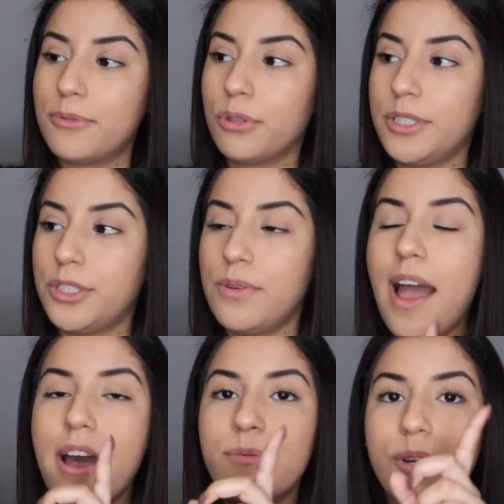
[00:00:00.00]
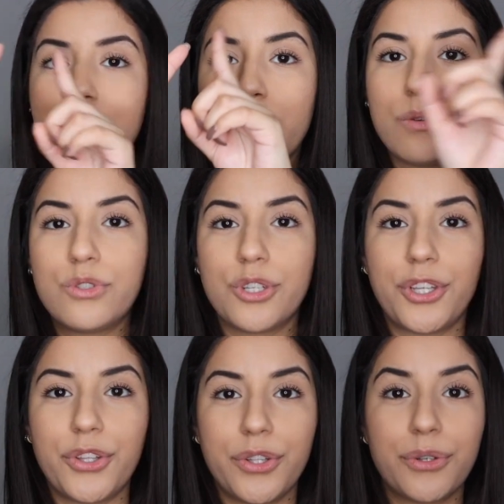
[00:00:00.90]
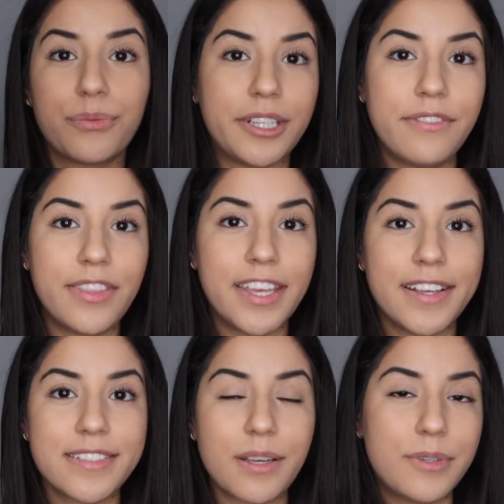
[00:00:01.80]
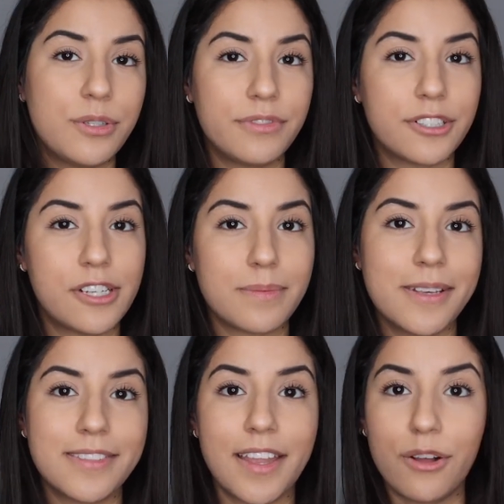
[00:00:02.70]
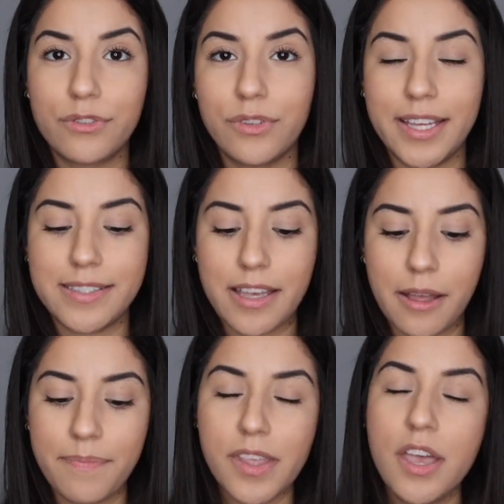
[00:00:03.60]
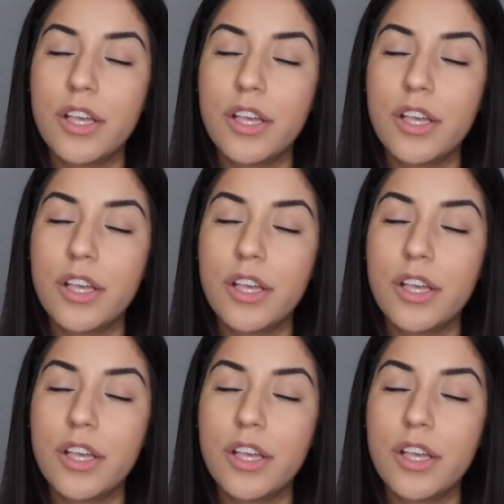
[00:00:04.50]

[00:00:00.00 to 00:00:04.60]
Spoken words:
or we do have one of those circular wreath things that we do for Christmas that also lights up,